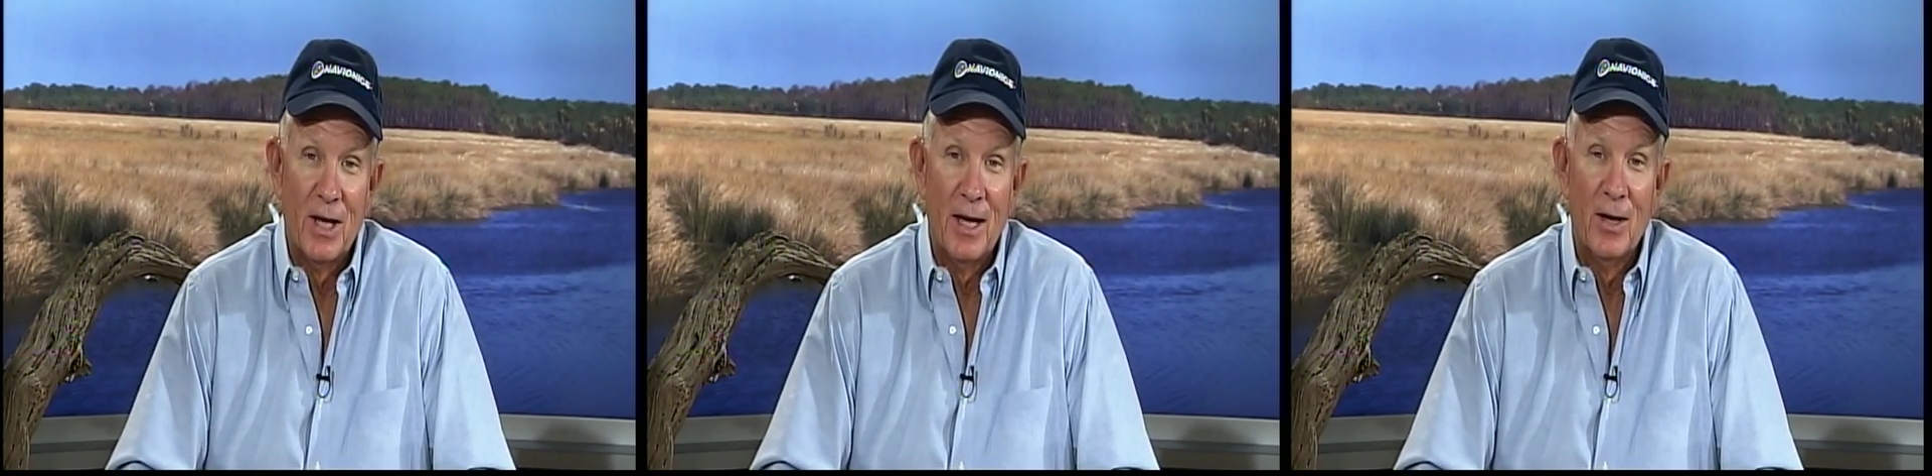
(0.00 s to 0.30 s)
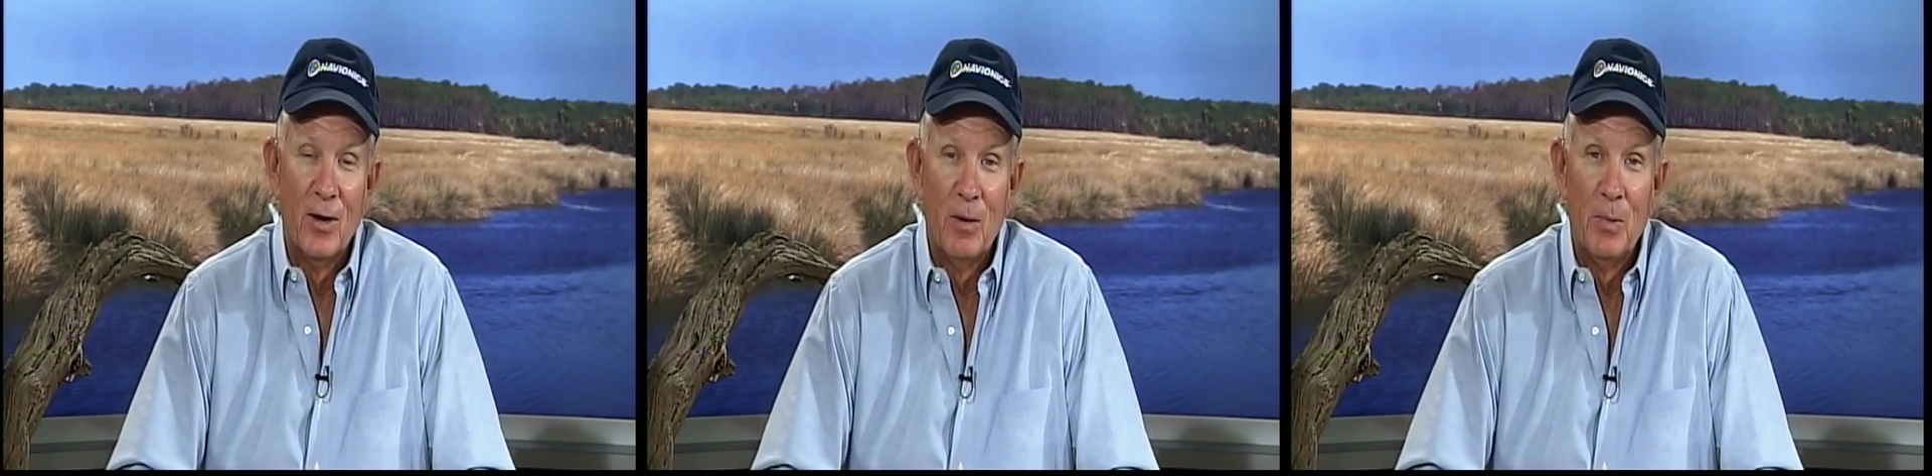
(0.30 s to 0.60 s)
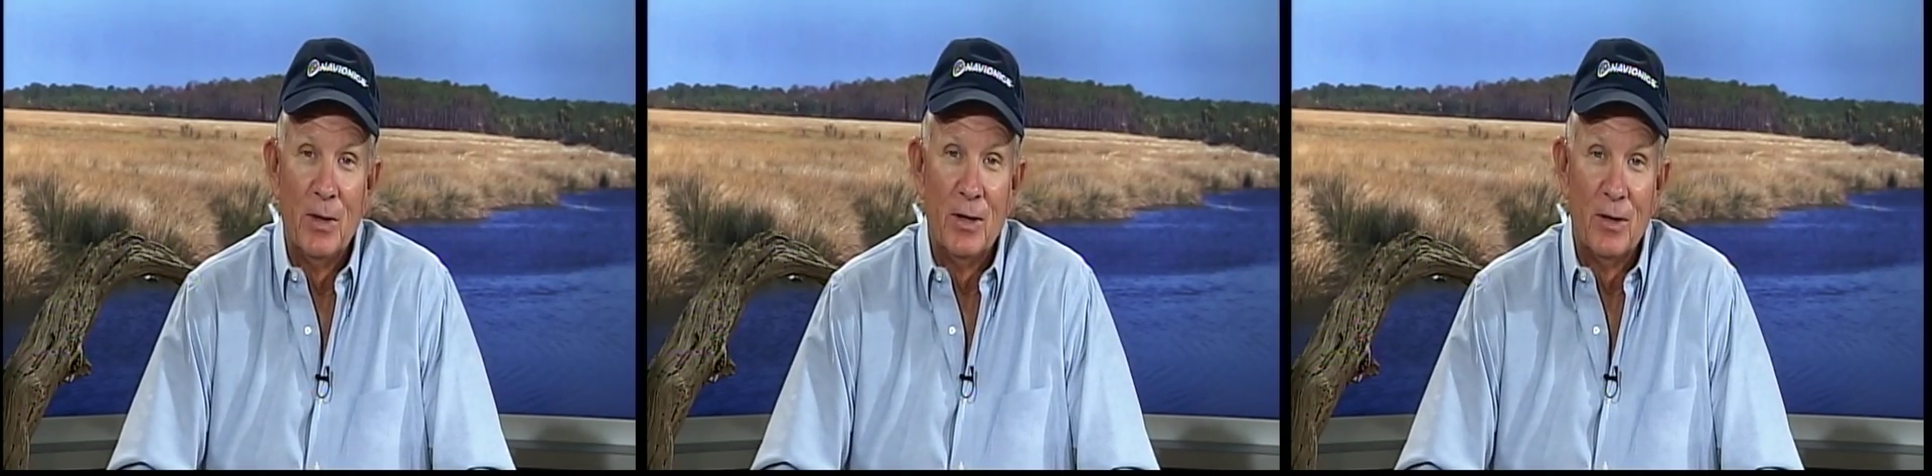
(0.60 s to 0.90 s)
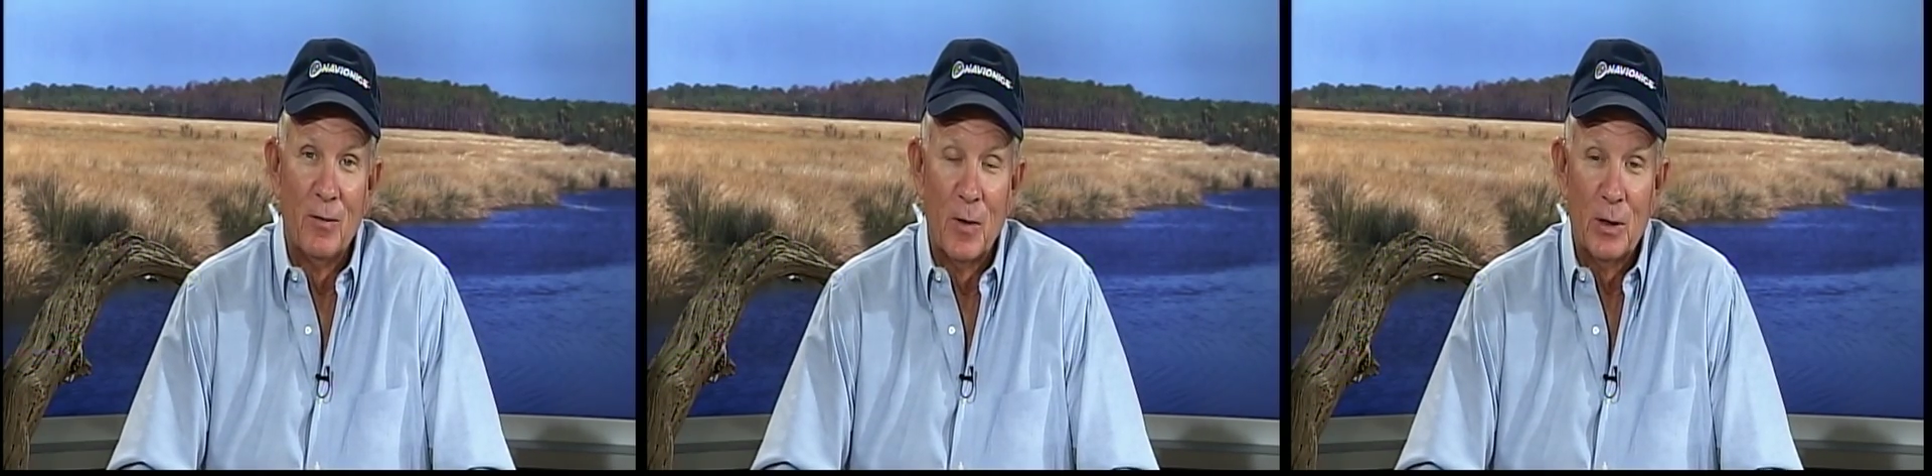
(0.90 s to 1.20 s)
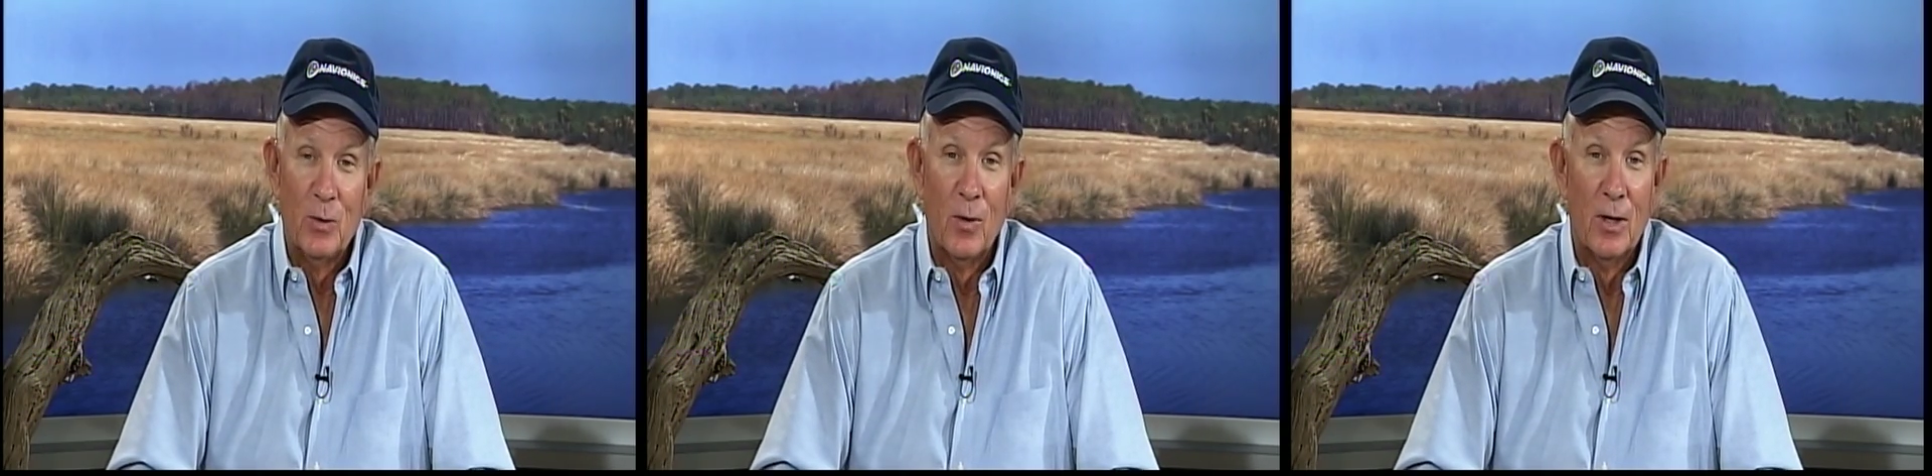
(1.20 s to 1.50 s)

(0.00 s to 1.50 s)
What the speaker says: take it on up in there in the fresh water,